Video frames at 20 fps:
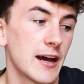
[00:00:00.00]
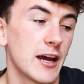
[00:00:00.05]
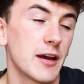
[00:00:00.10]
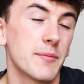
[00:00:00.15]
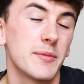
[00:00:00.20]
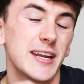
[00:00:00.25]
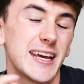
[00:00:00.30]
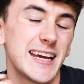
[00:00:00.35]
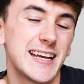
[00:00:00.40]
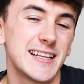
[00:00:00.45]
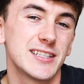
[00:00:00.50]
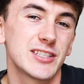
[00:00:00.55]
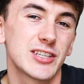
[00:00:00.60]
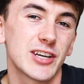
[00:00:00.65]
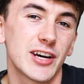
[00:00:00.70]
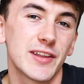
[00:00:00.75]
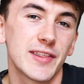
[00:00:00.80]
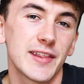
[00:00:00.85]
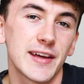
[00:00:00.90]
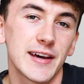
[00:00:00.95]
I am an
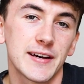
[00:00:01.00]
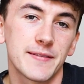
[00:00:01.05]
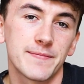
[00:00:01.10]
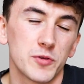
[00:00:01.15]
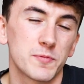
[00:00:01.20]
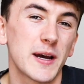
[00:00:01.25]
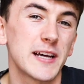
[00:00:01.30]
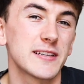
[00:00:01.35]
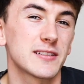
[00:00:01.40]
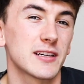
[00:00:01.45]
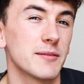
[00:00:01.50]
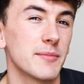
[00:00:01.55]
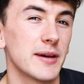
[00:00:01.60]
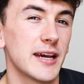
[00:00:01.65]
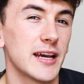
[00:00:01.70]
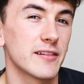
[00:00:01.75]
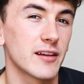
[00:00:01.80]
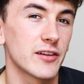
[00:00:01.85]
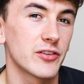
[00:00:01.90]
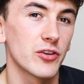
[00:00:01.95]
intern there, which basically
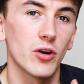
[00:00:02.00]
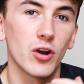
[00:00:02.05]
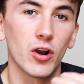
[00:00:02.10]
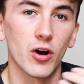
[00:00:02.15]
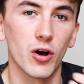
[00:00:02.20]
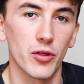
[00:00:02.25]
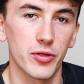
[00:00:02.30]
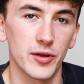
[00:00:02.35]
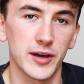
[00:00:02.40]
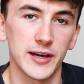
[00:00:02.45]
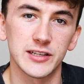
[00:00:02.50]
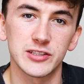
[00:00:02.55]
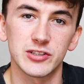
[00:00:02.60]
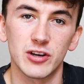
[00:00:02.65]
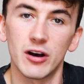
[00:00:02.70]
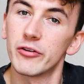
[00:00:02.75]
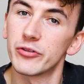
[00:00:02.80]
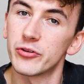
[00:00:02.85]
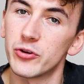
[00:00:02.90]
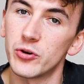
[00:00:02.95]
means I do a lot of things.
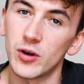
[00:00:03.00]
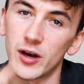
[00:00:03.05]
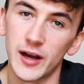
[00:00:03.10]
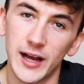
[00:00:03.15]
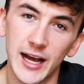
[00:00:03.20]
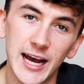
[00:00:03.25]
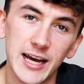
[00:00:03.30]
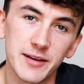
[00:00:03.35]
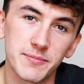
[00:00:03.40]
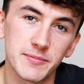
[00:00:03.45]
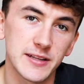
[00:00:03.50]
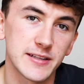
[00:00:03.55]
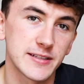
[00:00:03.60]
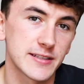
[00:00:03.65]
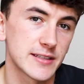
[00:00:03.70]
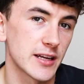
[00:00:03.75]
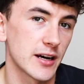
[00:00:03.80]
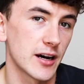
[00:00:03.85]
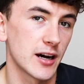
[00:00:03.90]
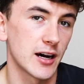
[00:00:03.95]
So I'll do like admin
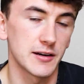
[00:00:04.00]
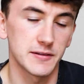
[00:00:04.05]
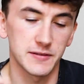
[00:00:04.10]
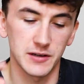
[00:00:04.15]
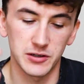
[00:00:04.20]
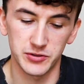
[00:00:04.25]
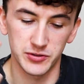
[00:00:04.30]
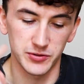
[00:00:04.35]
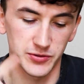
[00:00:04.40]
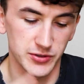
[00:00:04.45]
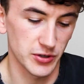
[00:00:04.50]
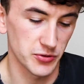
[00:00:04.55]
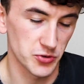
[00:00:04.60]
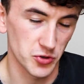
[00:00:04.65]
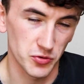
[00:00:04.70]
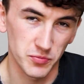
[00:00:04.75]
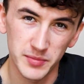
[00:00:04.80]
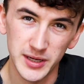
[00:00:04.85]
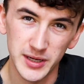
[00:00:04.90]
stuff, I'll do social